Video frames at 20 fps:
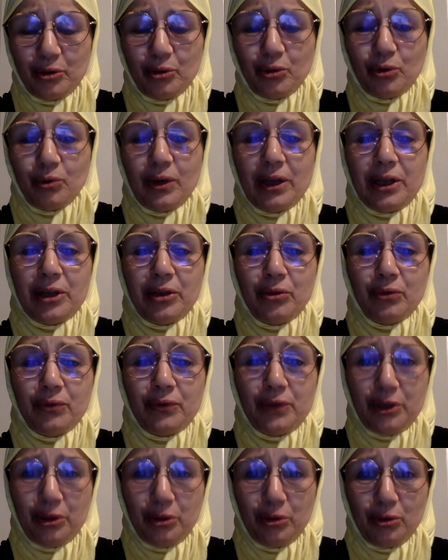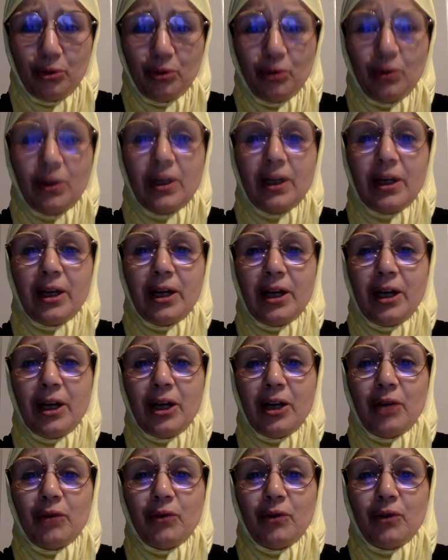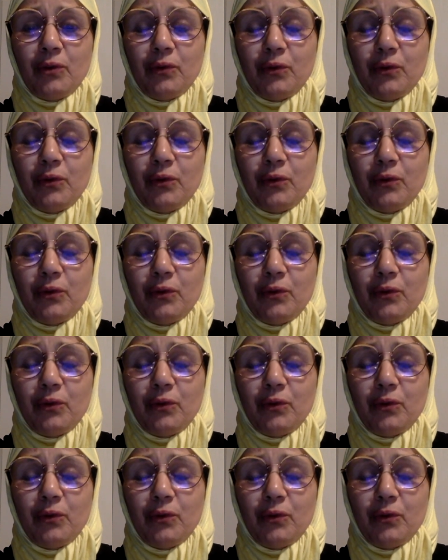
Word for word: to a new video and